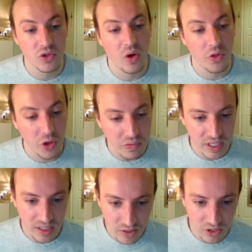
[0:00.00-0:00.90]
Although it's
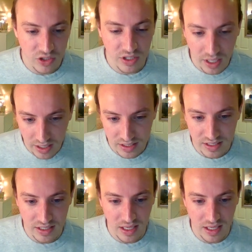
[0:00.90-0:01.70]
English, yes,